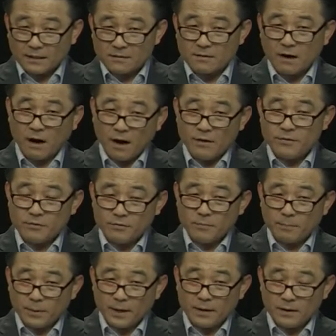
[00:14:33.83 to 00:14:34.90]
So other
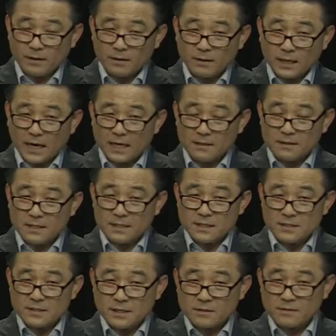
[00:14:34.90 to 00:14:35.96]

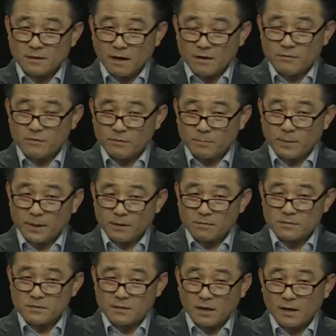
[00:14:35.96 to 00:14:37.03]
initiation, other repair
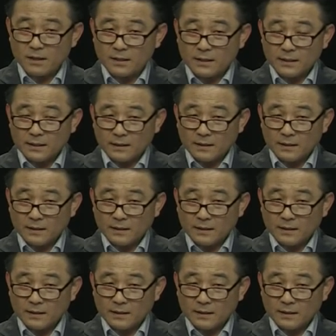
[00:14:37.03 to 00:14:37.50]
was done